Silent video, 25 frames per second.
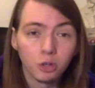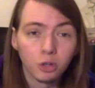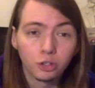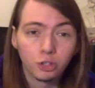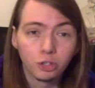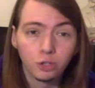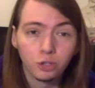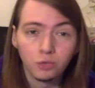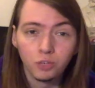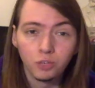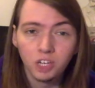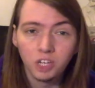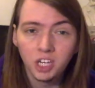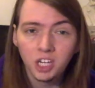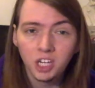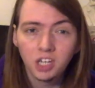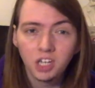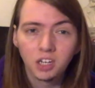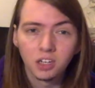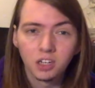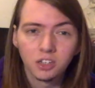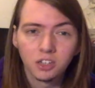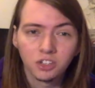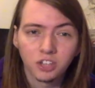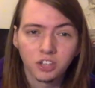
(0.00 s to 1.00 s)
unique
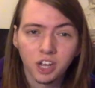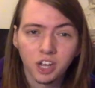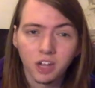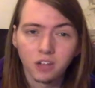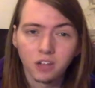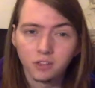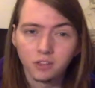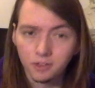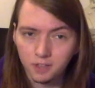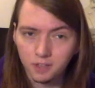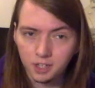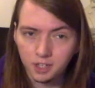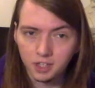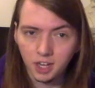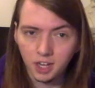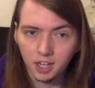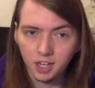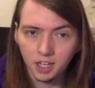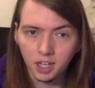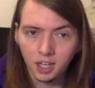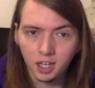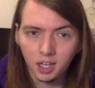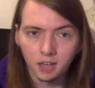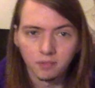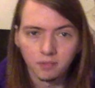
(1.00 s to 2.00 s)
sounds of the
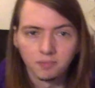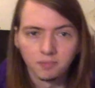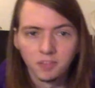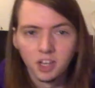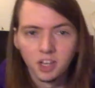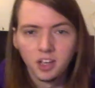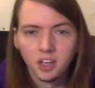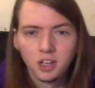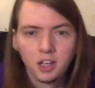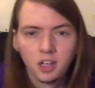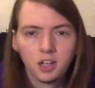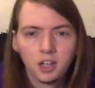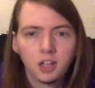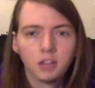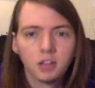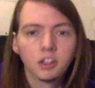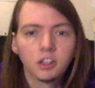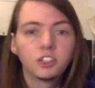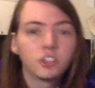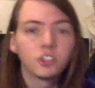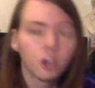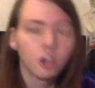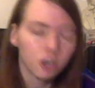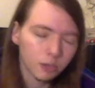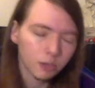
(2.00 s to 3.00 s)
decade. Let's
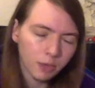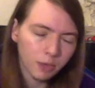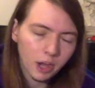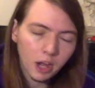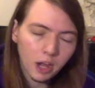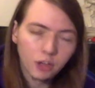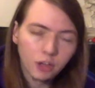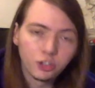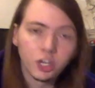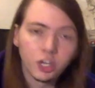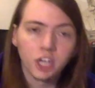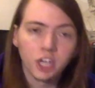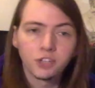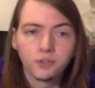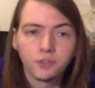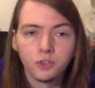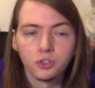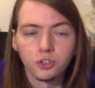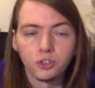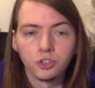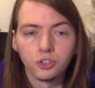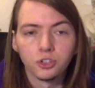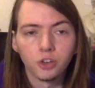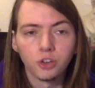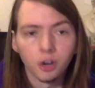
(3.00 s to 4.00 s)
talk about how jazz
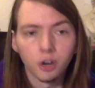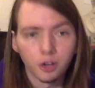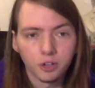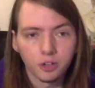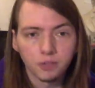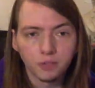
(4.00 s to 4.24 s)
fusion started.